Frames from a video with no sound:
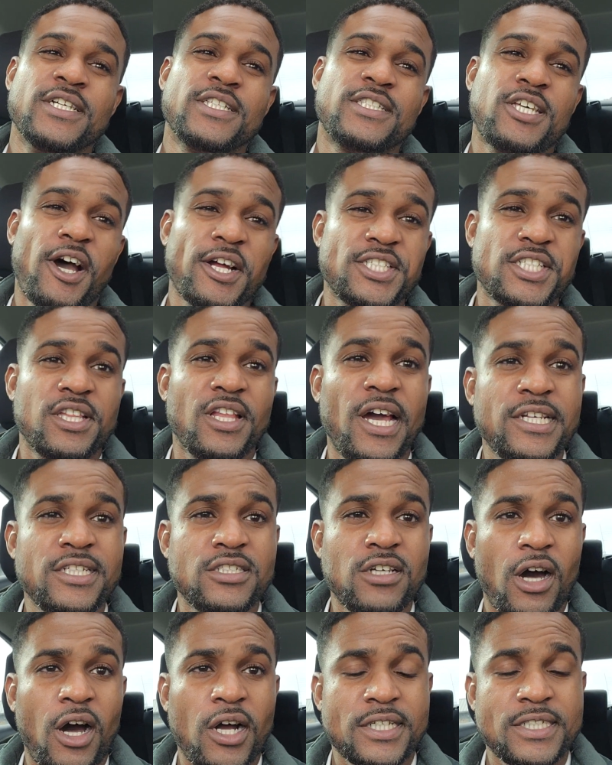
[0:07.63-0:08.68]
Touchline
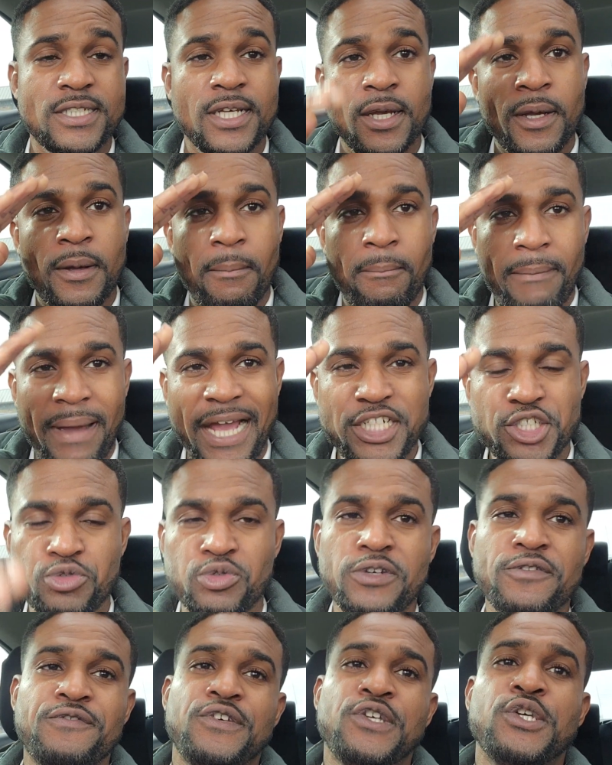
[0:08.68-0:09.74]
Talks, Match
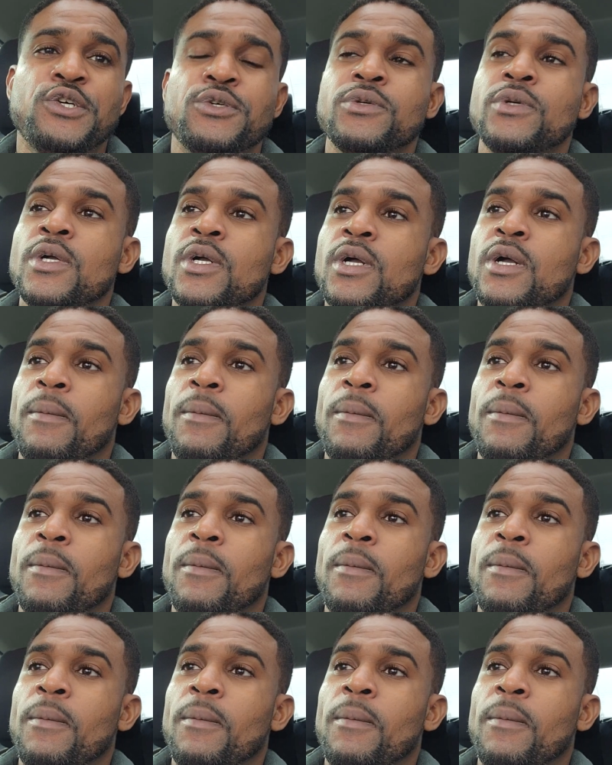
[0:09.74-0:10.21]
Review,